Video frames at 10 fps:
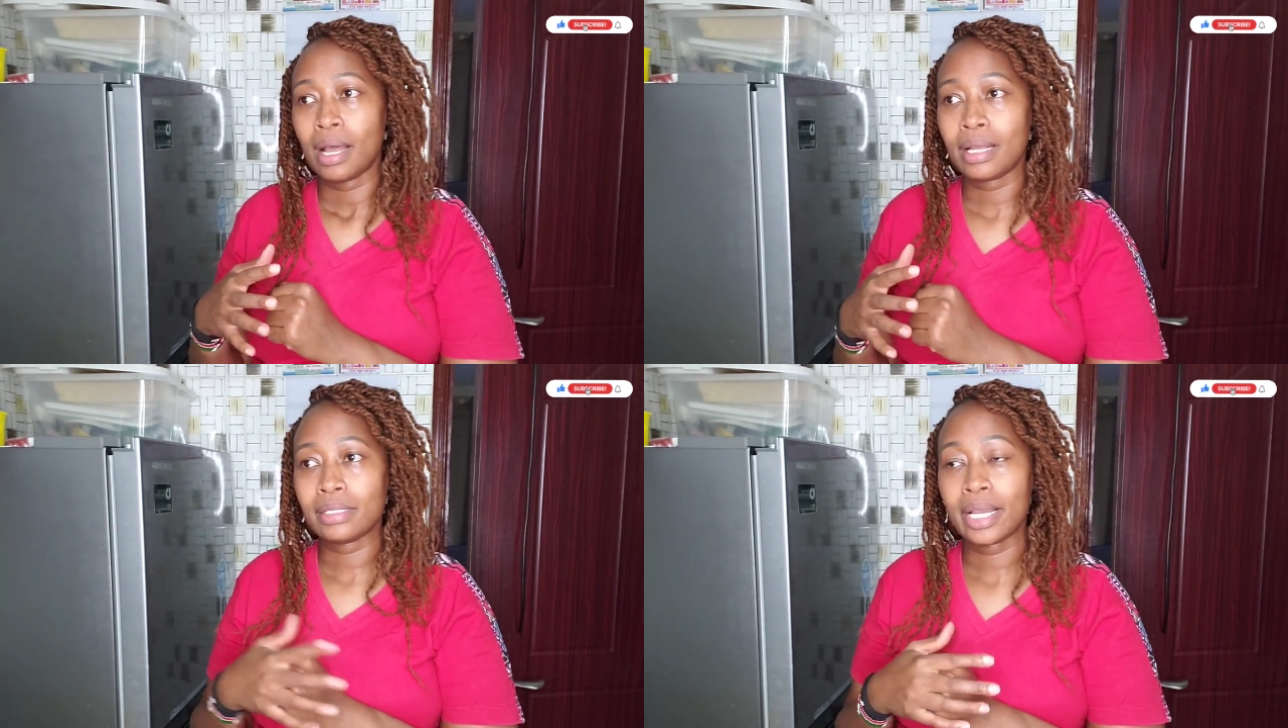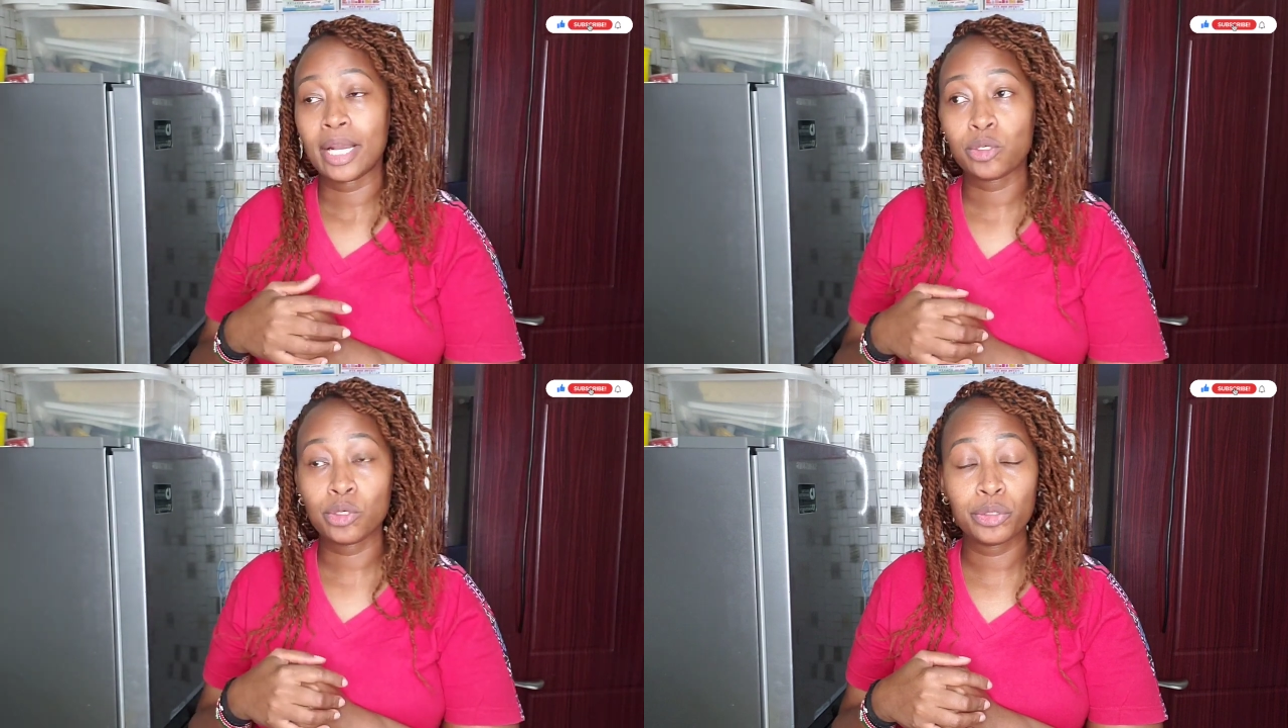as I
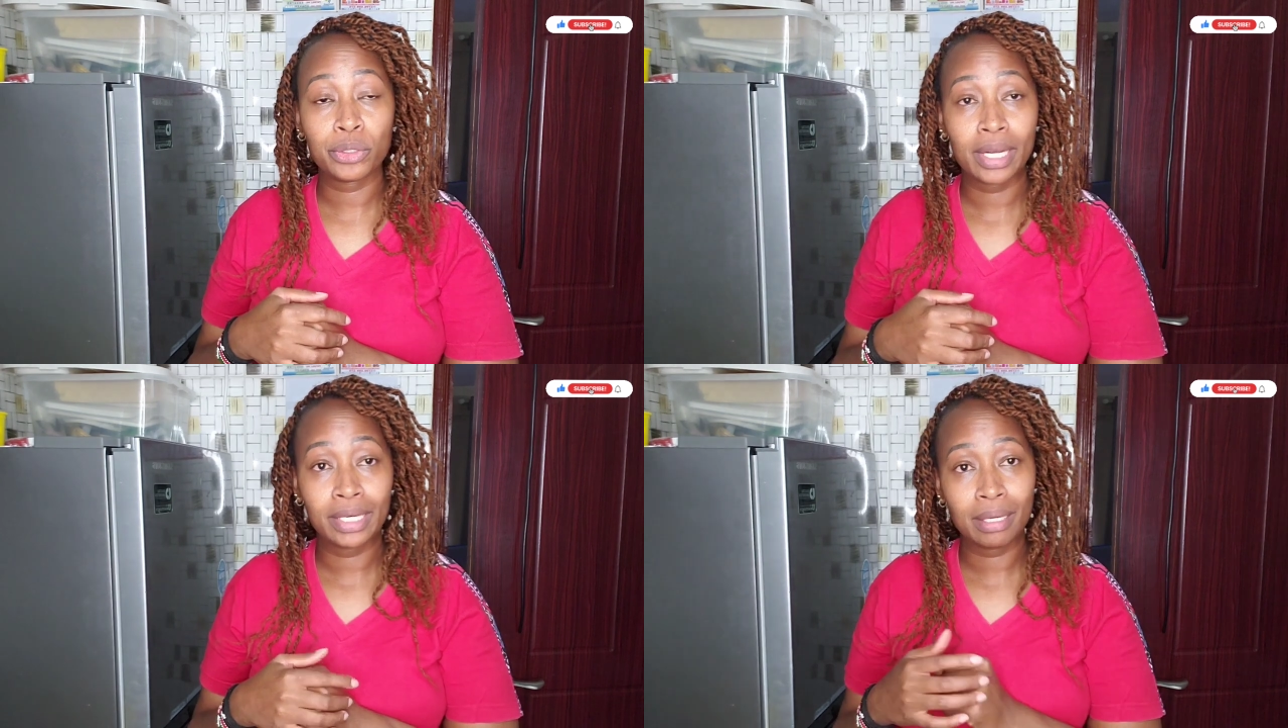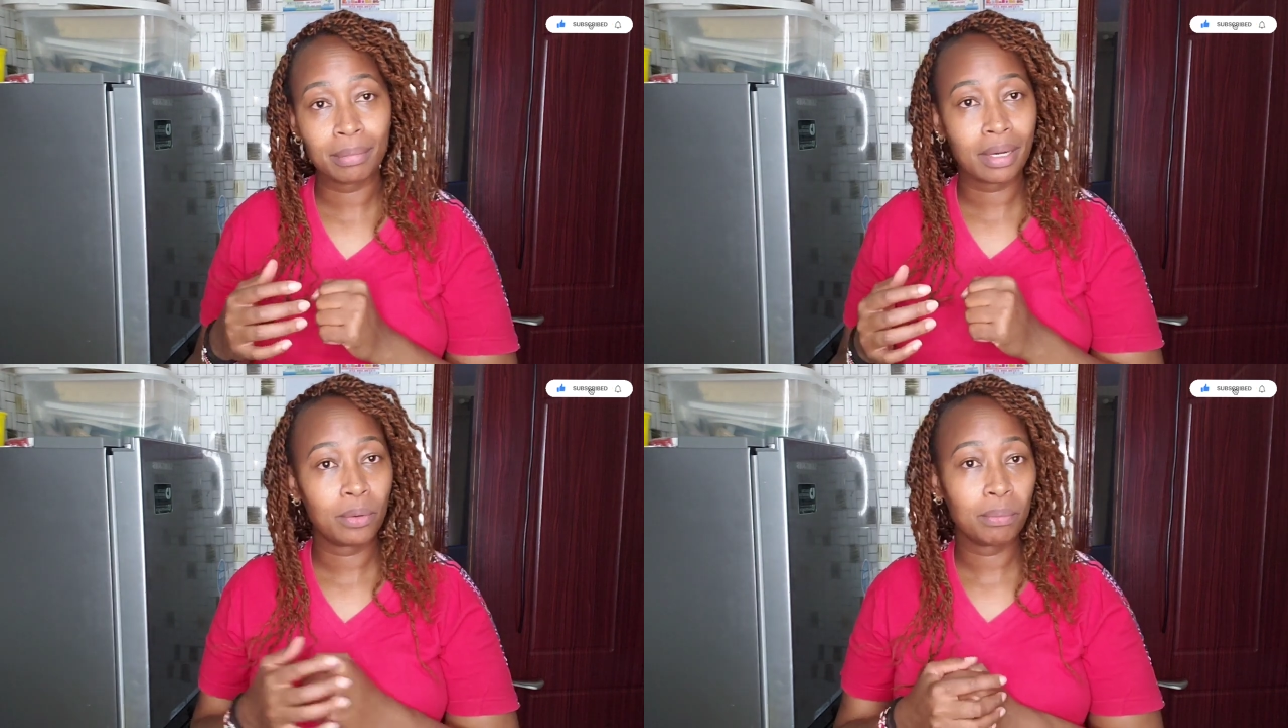had told you earlier, I'm
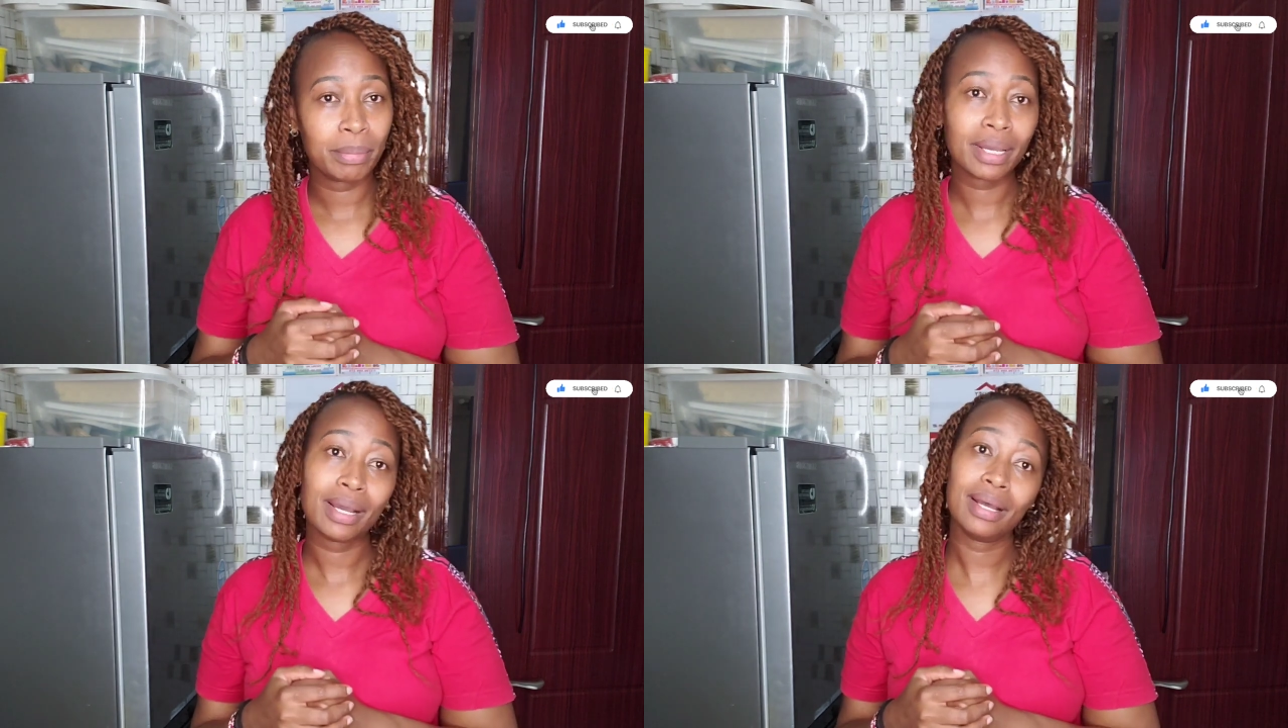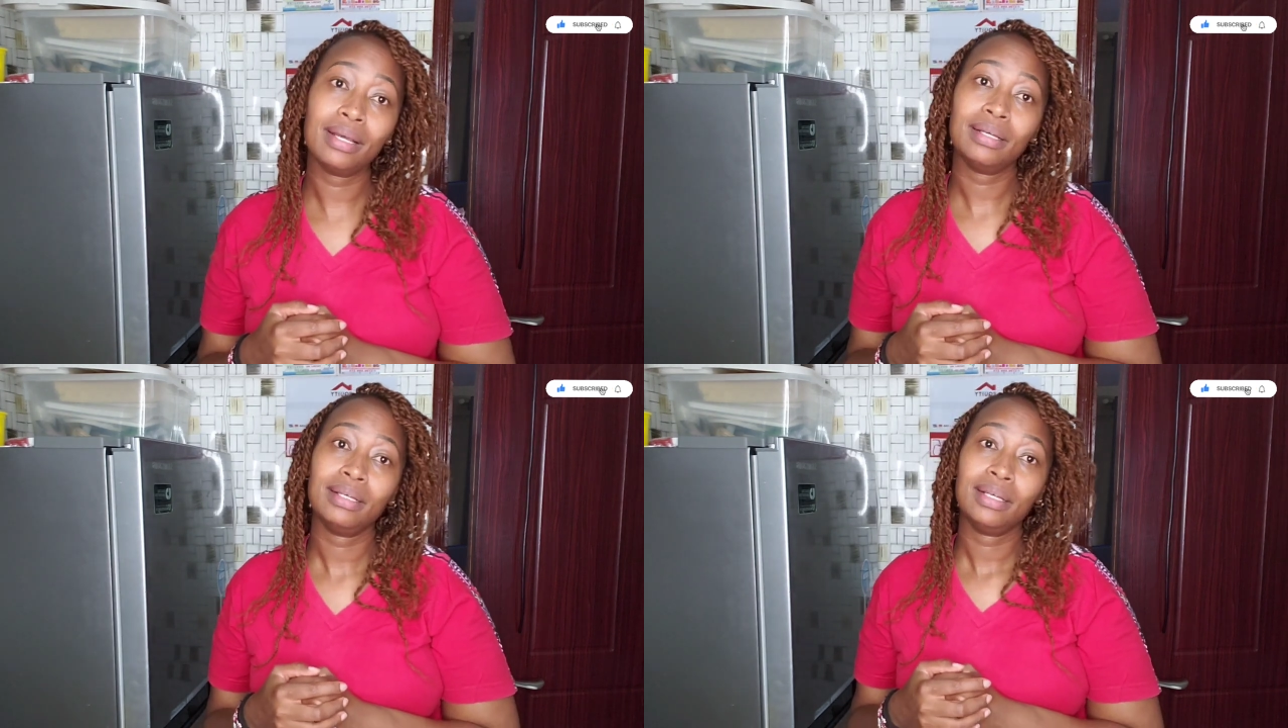a home
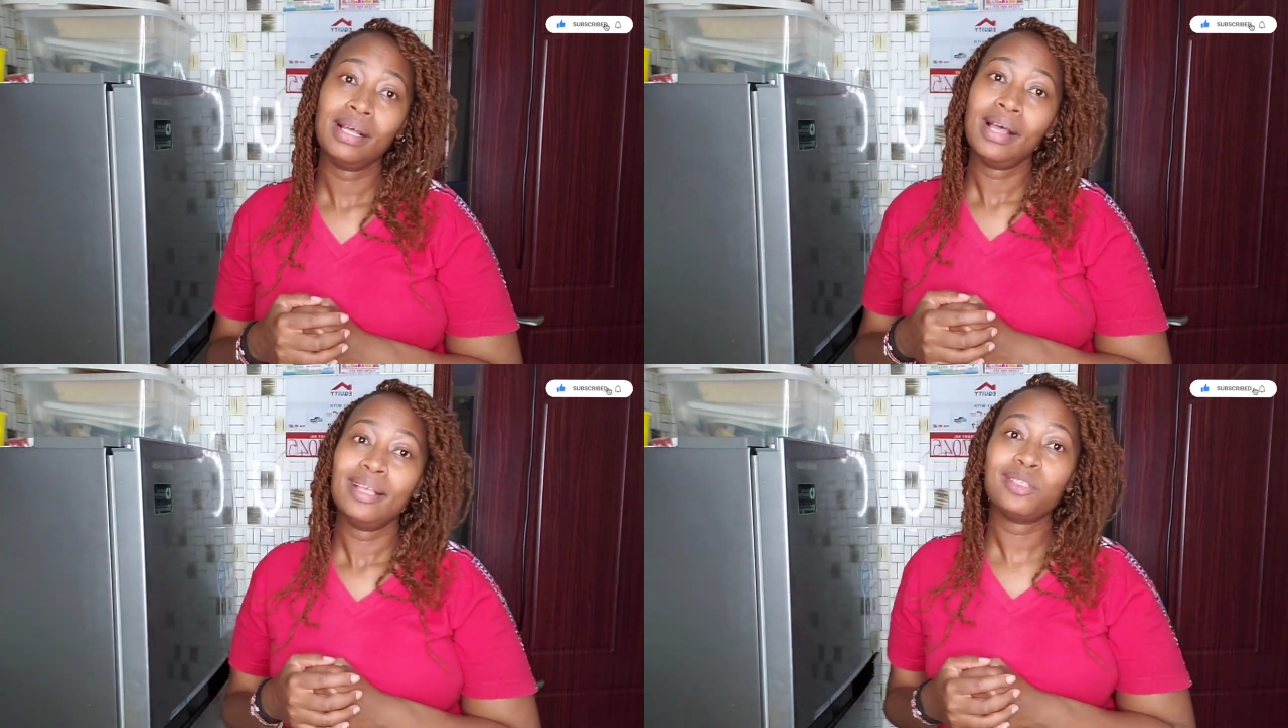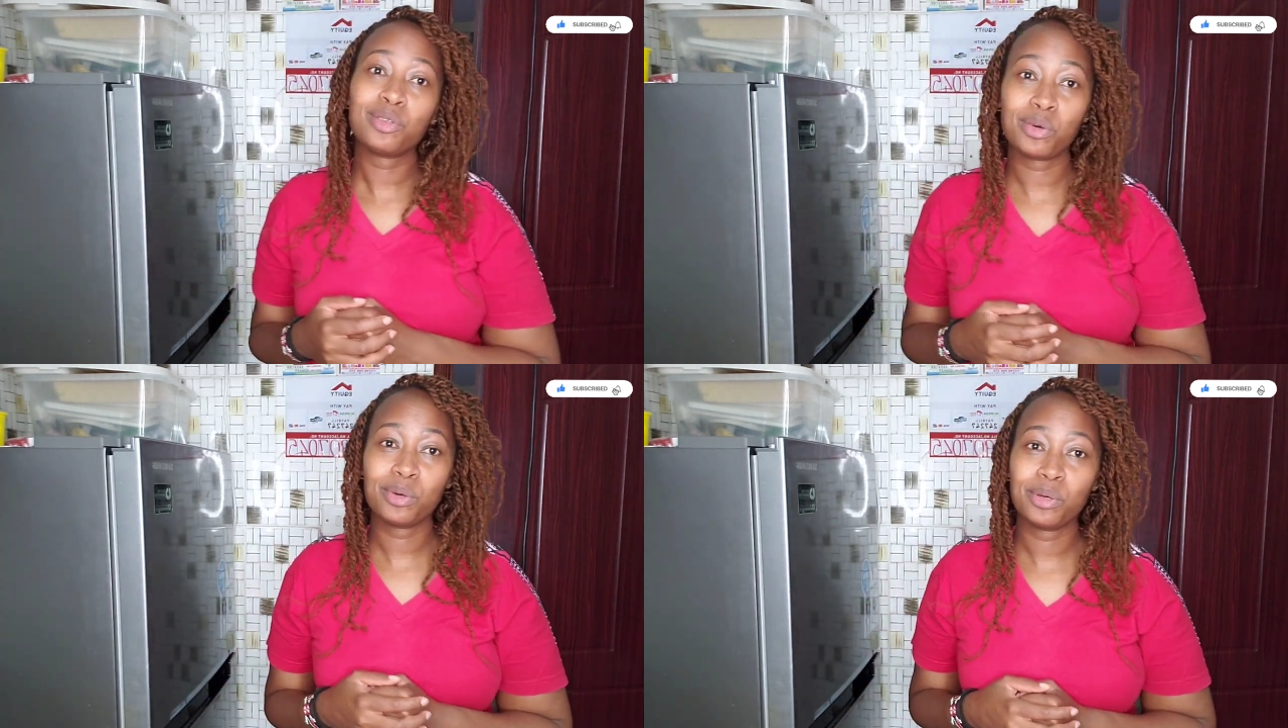baker.
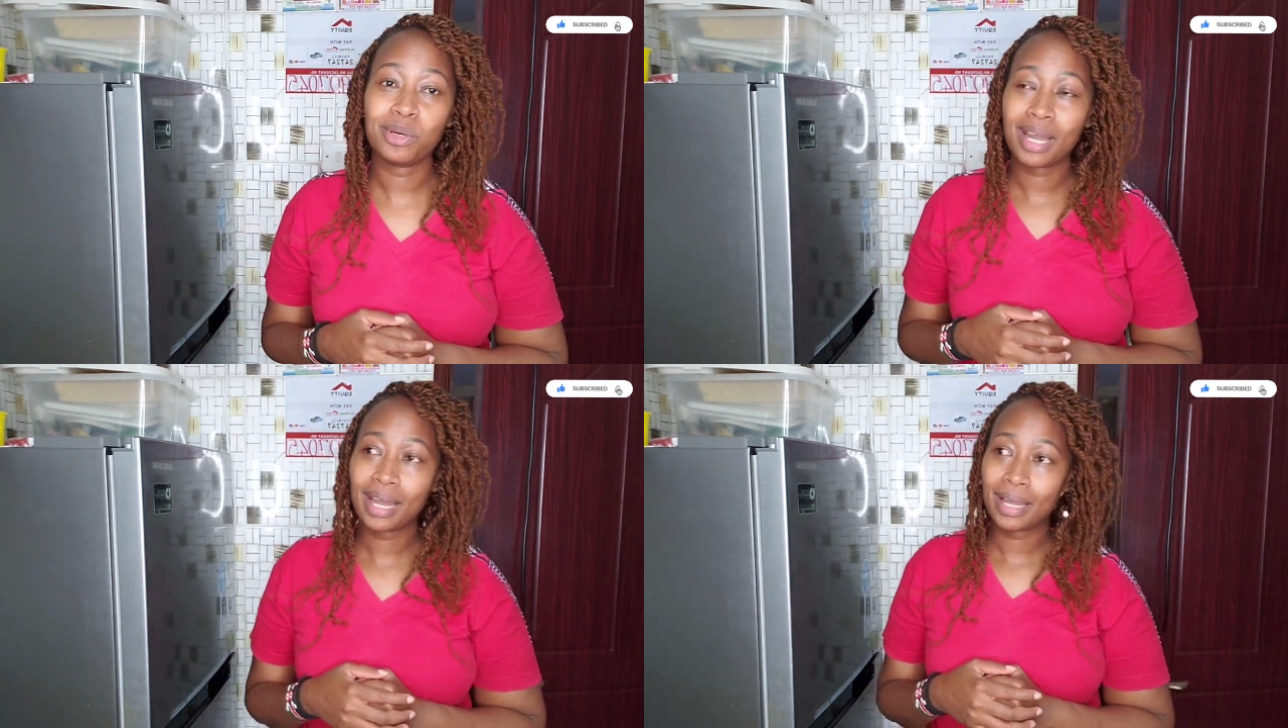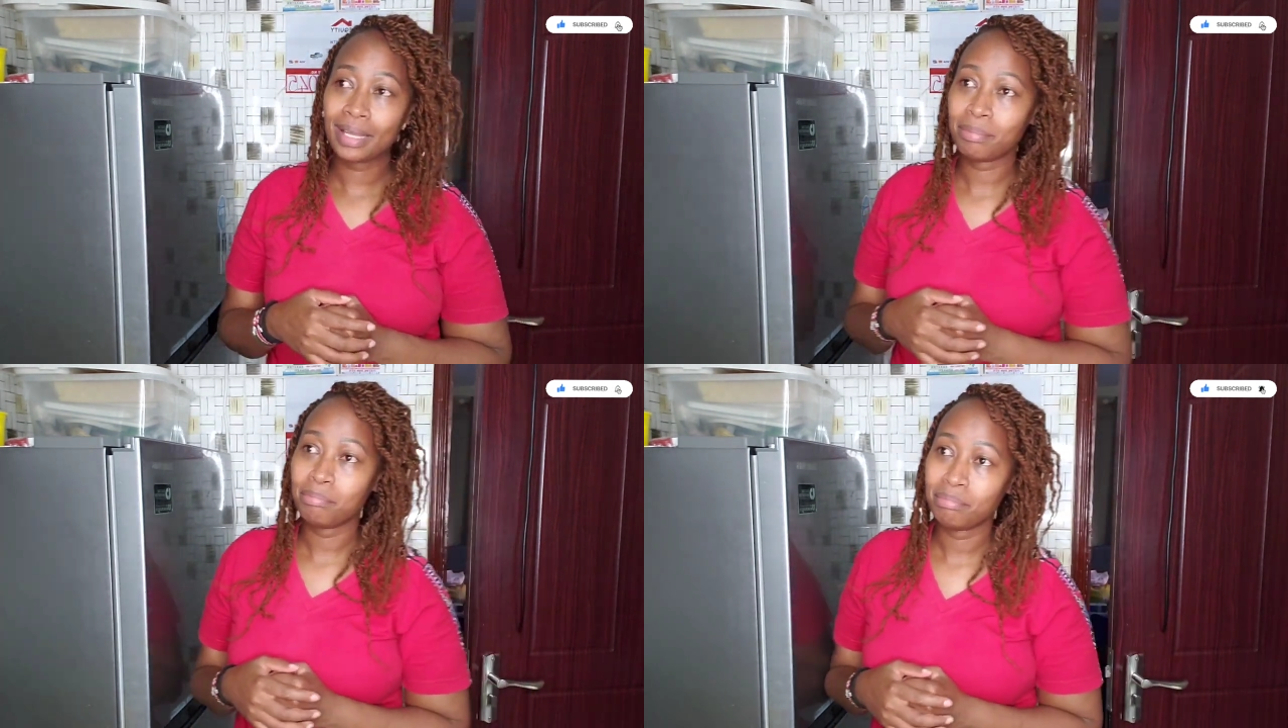So
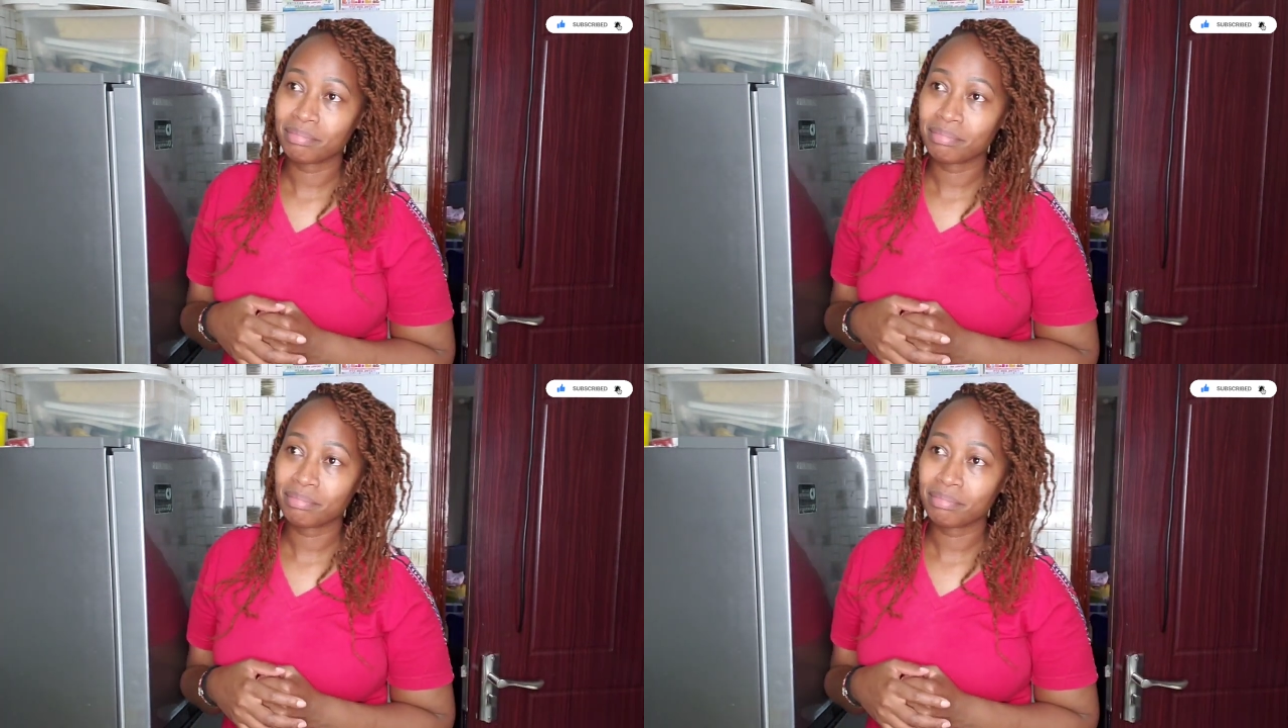I